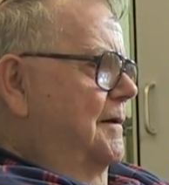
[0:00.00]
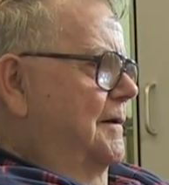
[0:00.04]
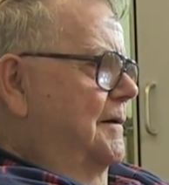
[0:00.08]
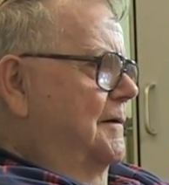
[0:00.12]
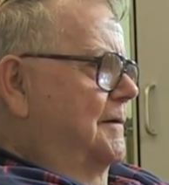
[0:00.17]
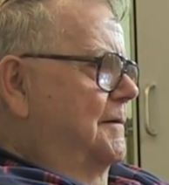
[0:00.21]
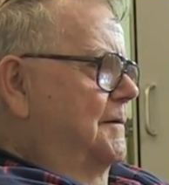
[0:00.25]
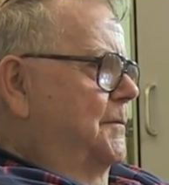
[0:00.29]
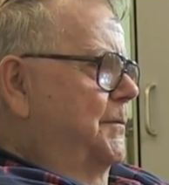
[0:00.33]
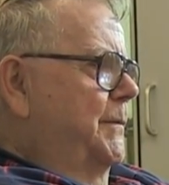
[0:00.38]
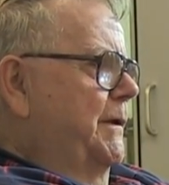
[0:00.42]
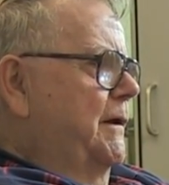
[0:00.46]

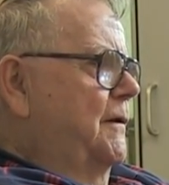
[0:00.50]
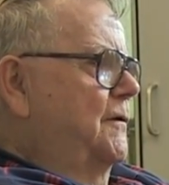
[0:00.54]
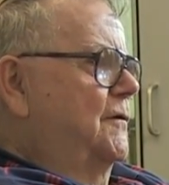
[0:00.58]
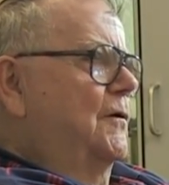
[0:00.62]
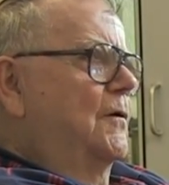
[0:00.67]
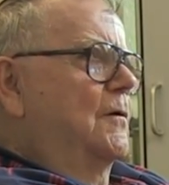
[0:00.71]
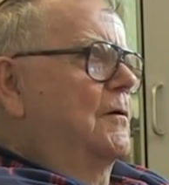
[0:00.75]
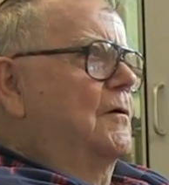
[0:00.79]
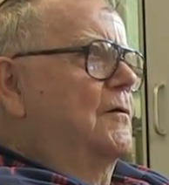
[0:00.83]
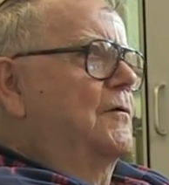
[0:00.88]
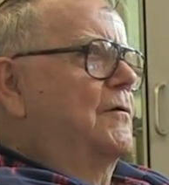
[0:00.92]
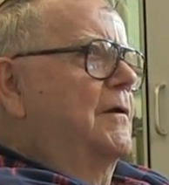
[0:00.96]
a big
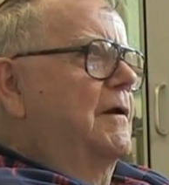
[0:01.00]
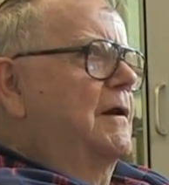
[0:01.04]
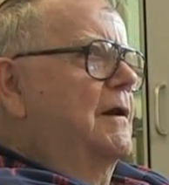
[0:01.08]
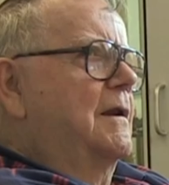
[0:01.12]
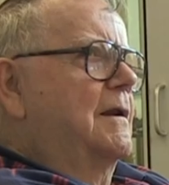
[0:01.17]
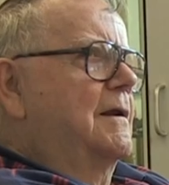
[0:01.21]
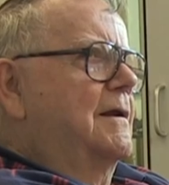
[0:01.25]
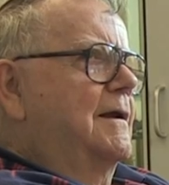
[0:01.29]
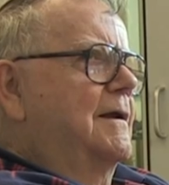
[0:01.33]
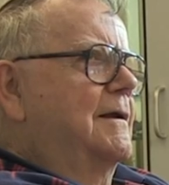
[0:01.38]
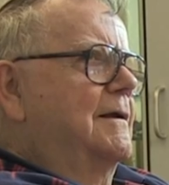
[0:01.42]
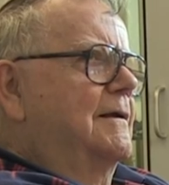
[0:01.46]
Turtle
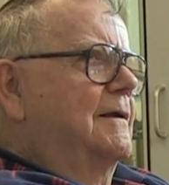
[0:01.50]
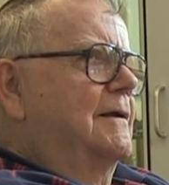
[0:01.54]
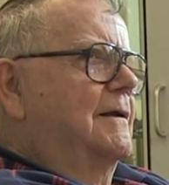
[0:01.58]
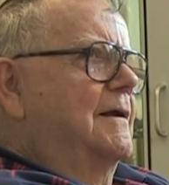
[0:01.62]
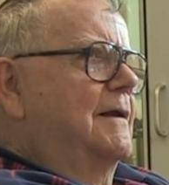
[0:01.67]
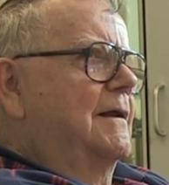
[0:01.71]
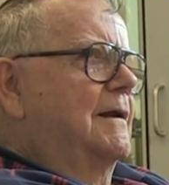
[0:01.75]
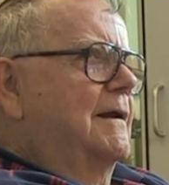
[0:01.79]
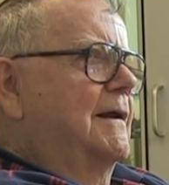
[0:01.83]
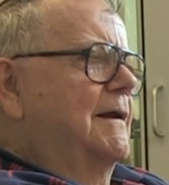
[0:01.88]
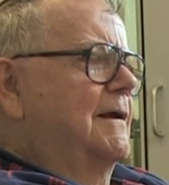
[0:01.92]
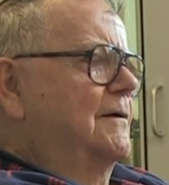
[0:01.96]
Creek
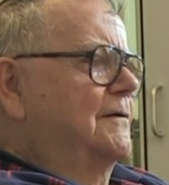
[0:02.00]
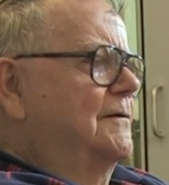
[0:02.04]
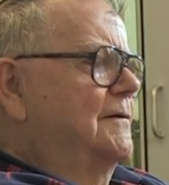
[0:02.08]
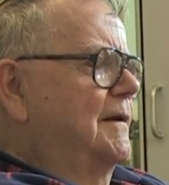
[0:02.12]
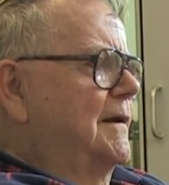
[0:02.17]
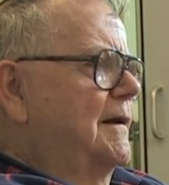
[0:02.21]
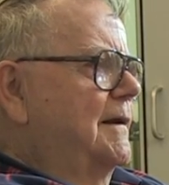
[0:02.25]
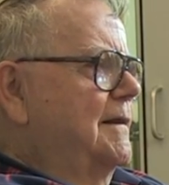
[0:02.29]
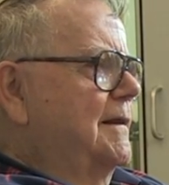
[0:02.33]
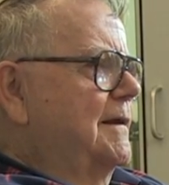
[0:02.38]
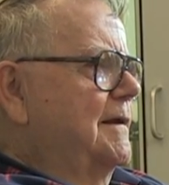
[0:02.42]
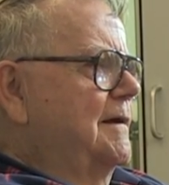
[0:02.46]
kind of house
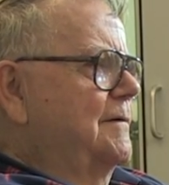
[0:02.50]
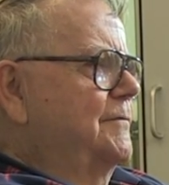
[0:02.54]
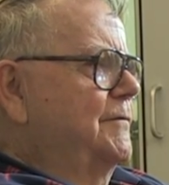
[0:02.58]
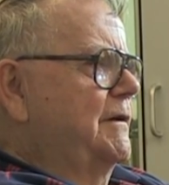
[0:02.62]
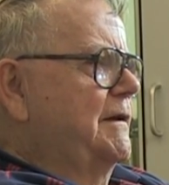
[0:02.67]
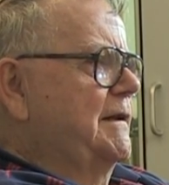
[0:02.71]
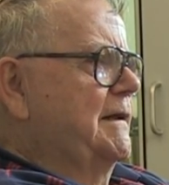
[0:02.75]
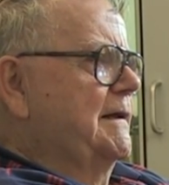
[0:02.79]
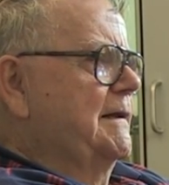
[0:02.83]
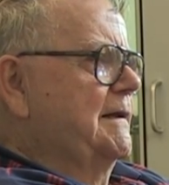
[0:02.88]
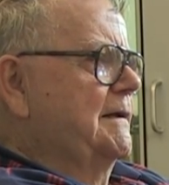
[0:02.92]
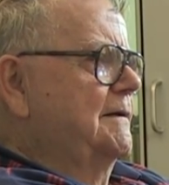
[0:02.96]
like they have
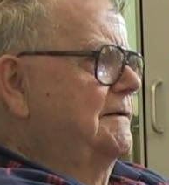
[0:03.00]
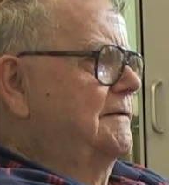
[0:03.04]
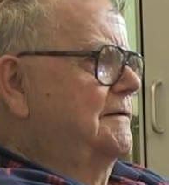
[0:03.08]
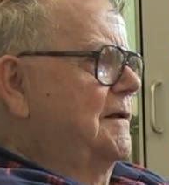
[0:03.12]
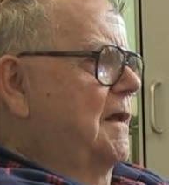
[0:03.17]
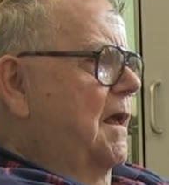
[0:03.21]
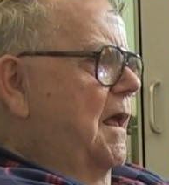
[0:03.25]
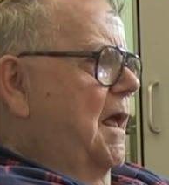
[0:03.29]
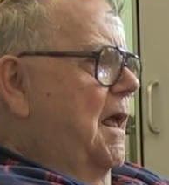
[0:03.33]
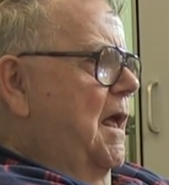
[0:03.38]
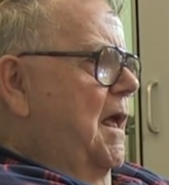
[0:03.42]
in Dallas.